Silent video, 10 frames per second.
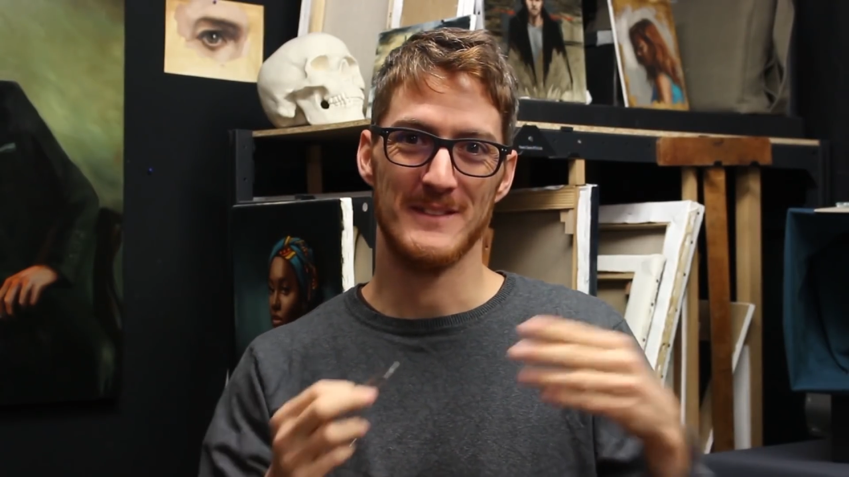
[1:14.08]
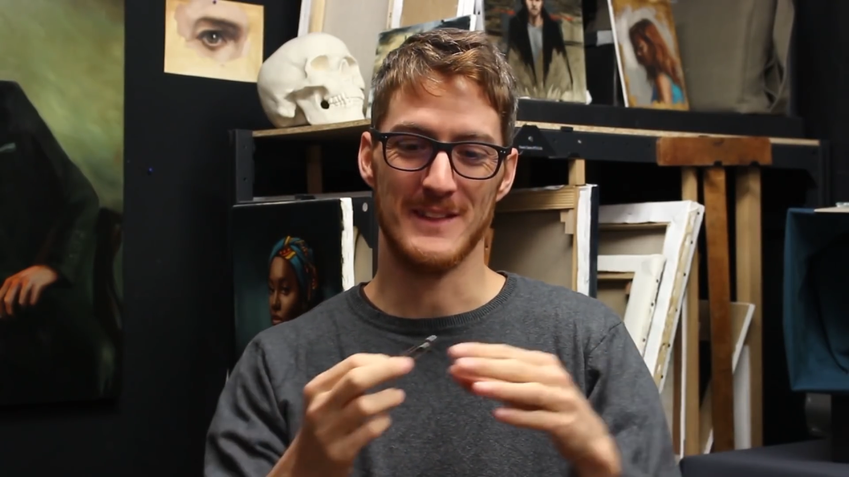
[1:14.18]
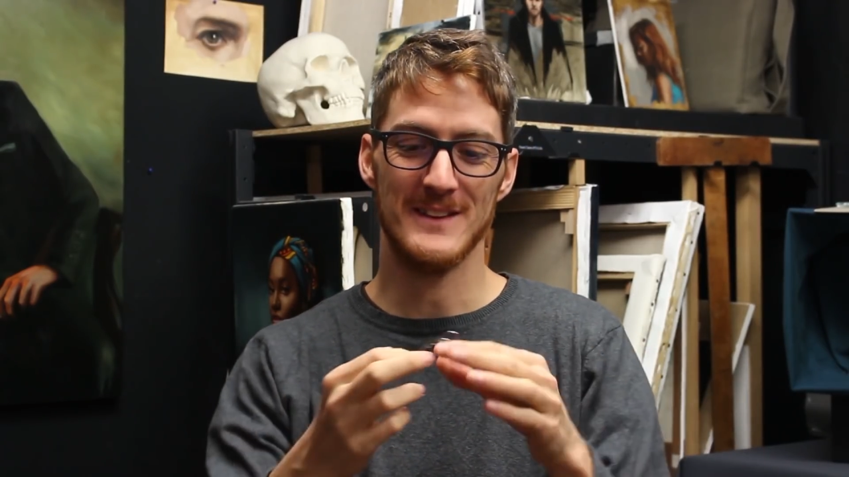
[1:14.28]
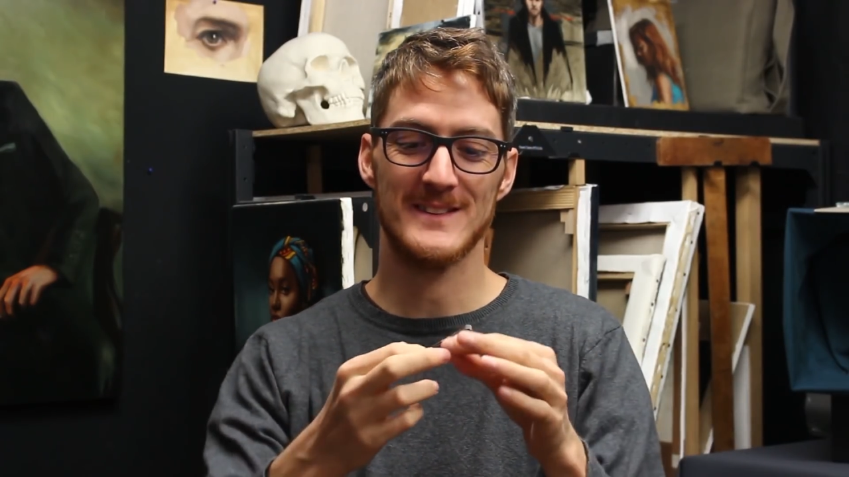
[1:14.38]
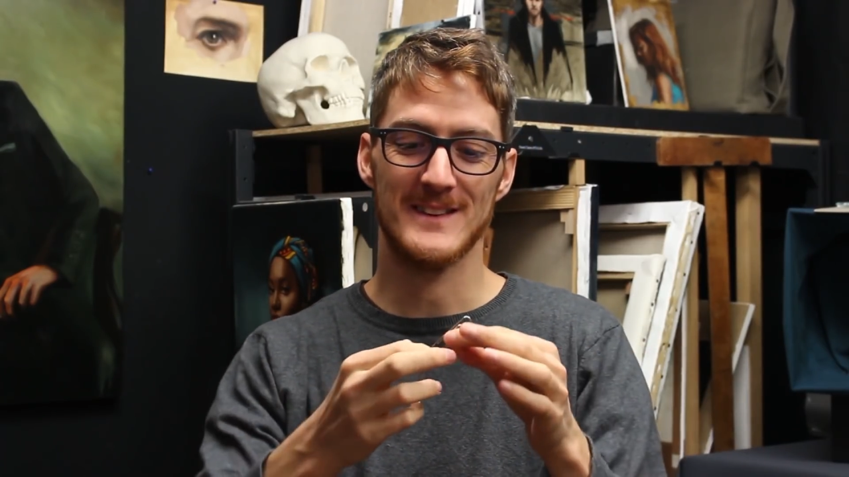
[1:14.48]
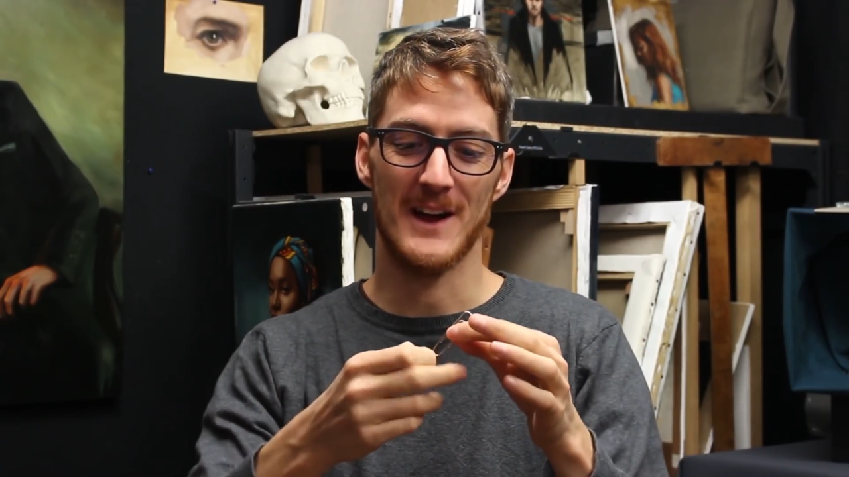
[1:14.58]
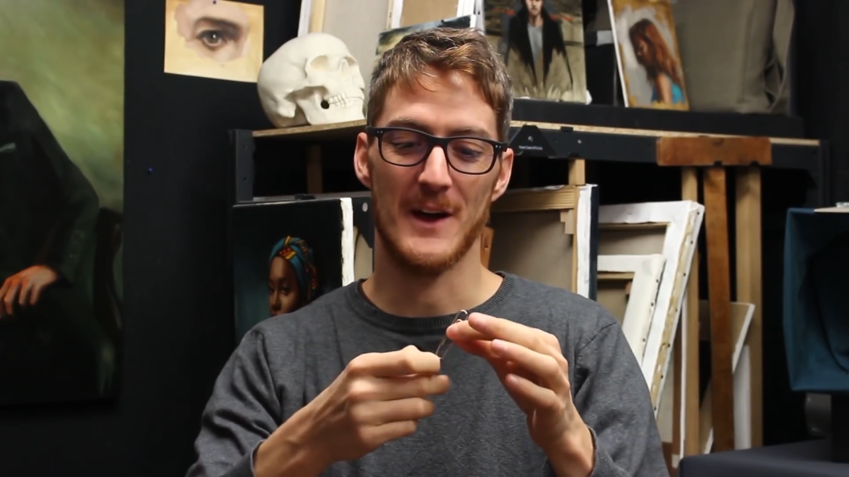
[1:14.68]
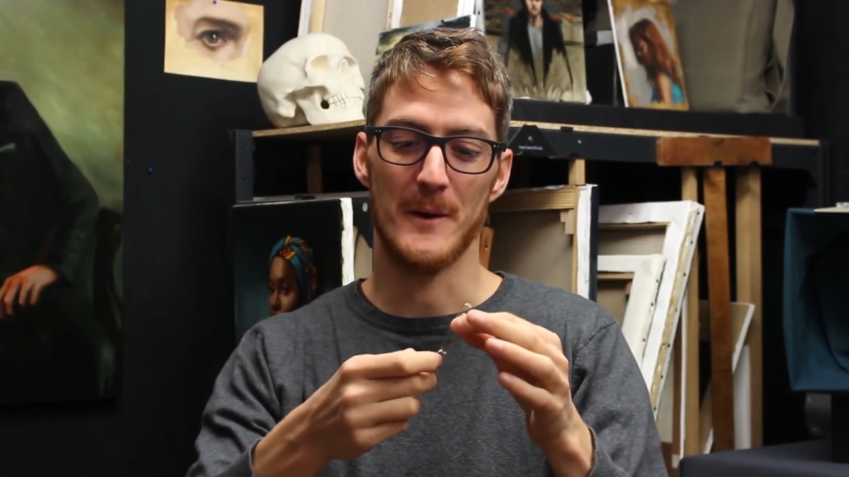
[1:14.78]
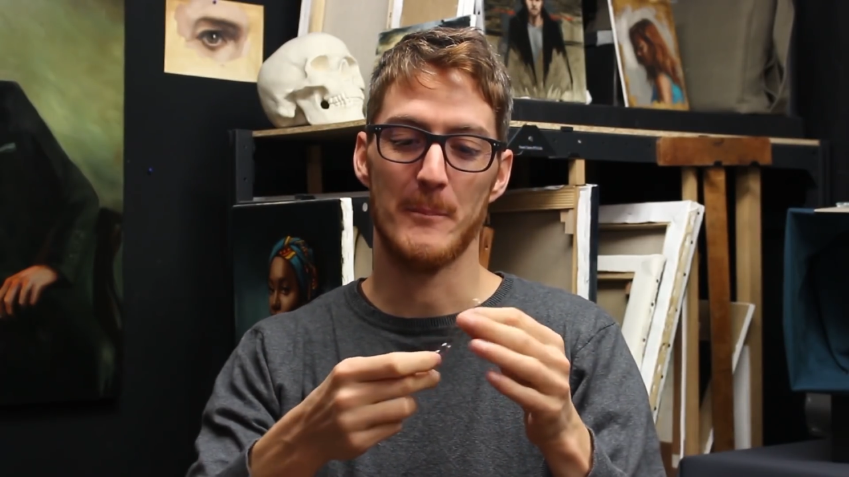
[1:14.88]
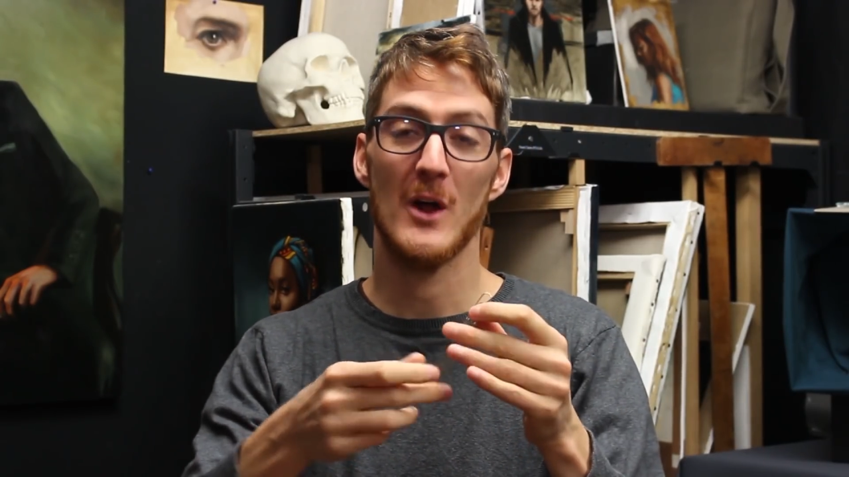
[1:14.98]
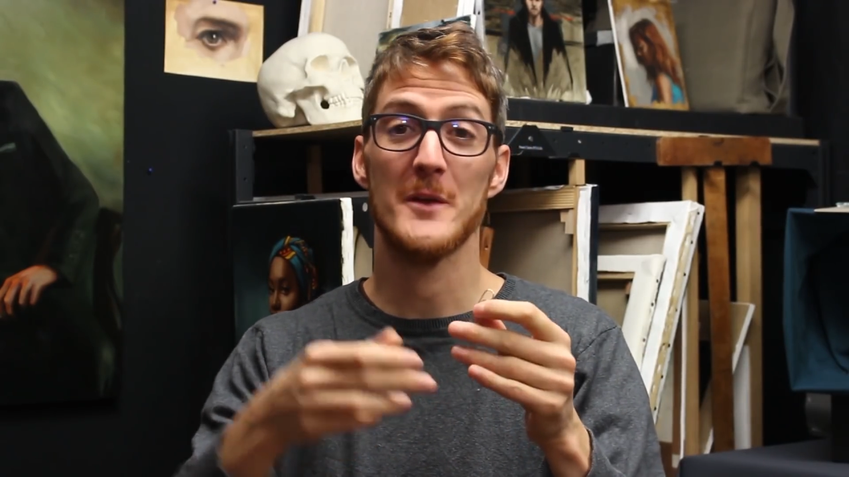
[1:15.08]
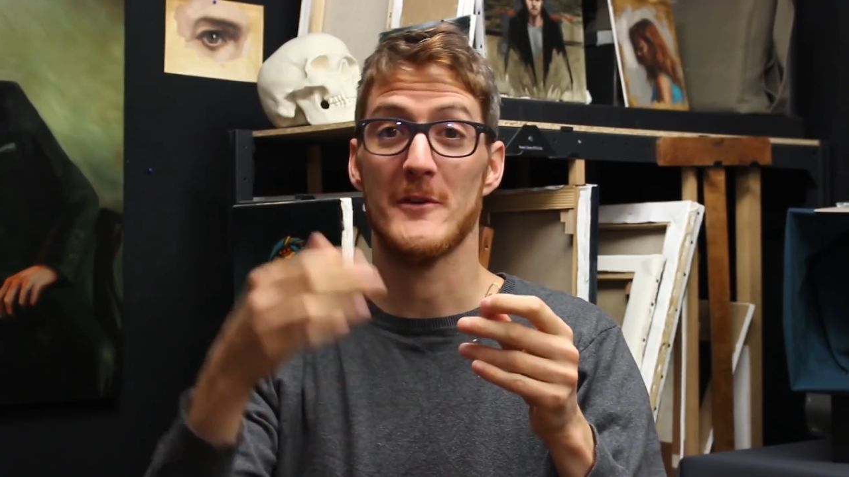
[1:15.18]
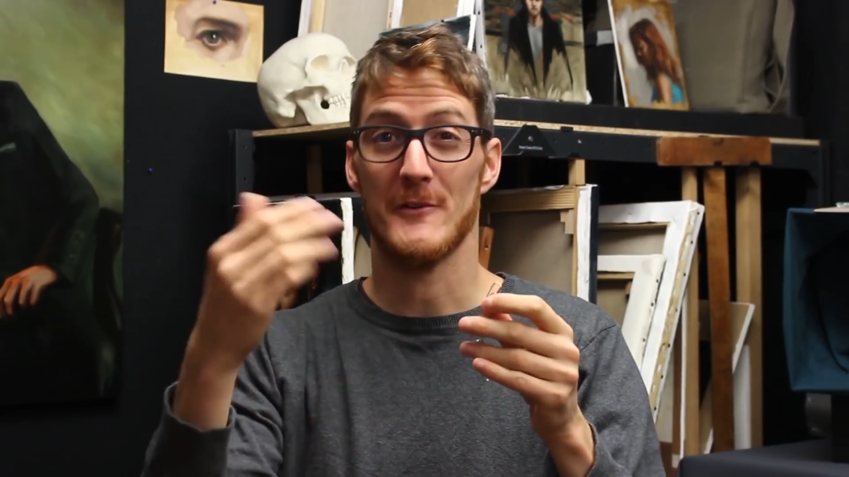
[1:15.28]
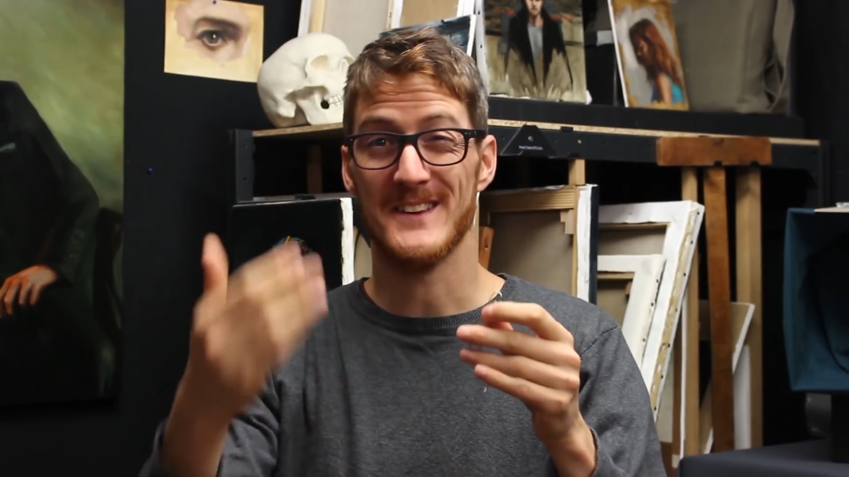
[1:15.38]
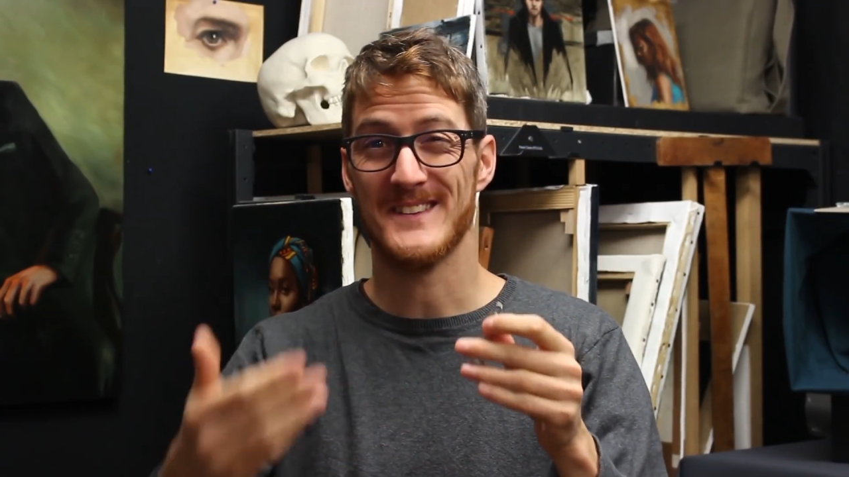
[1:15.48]
This
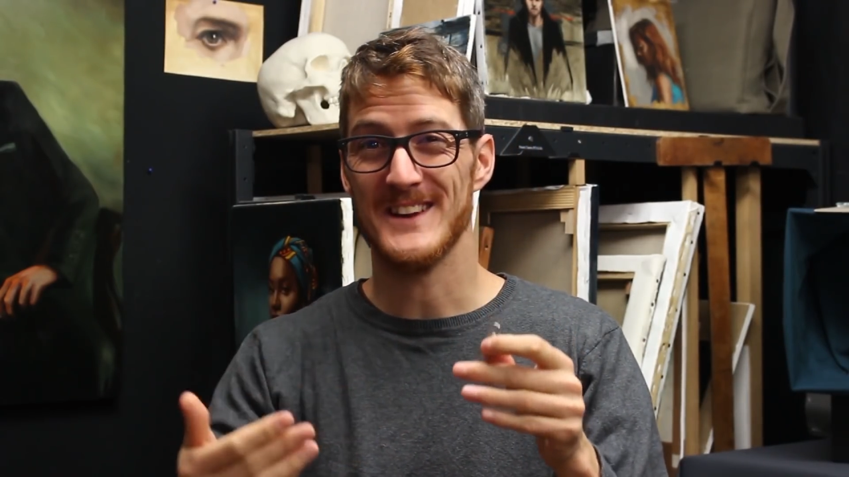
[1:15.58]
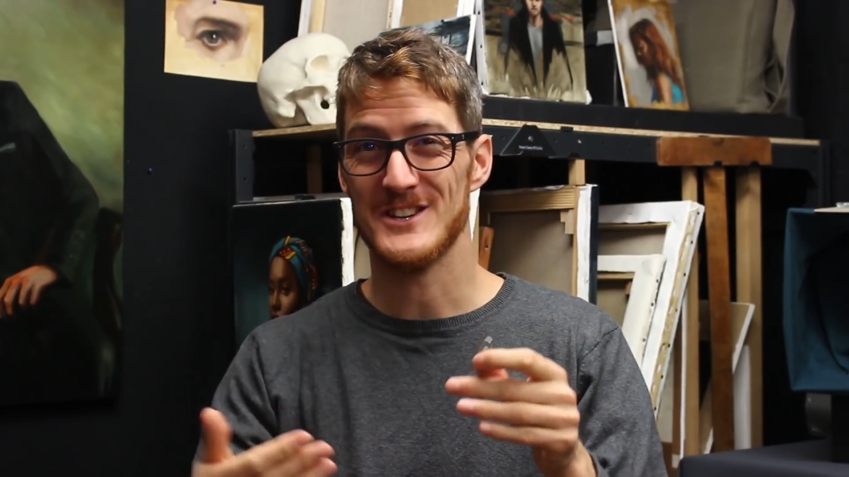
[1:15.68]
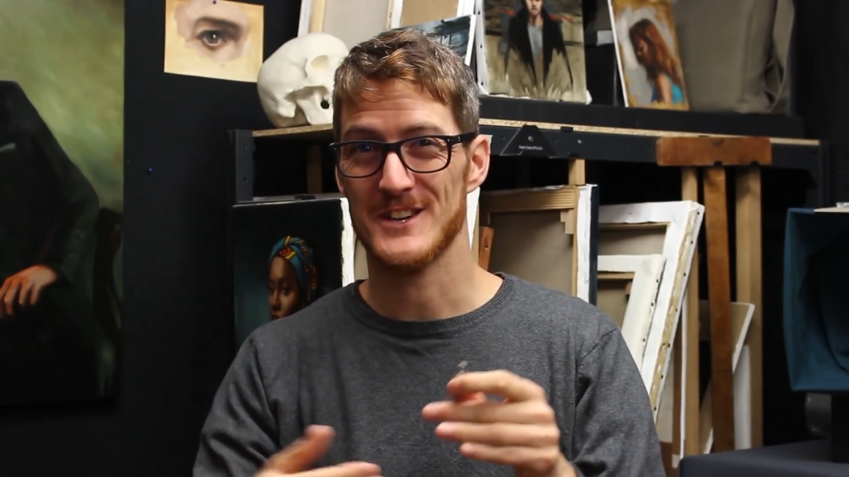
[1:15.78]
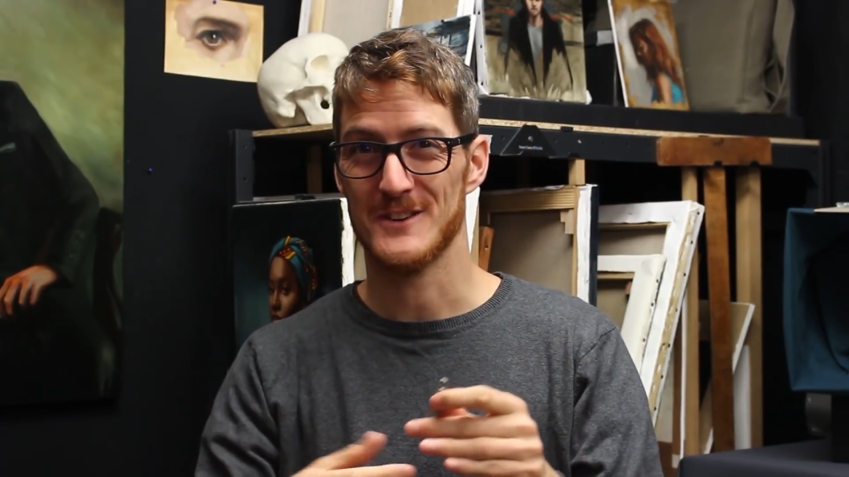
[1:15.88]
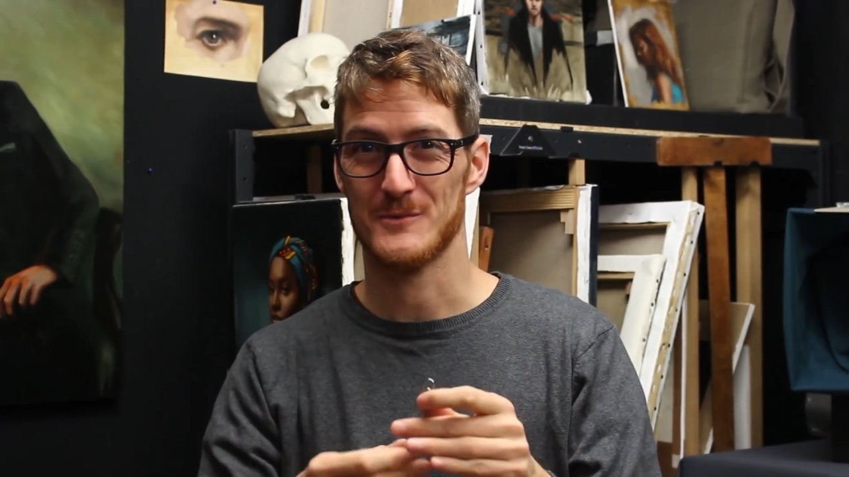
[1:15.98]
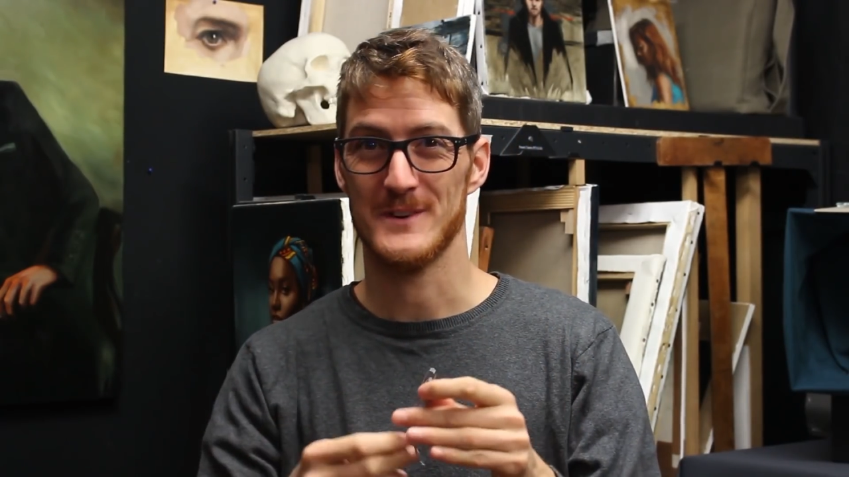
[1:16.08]
polymerization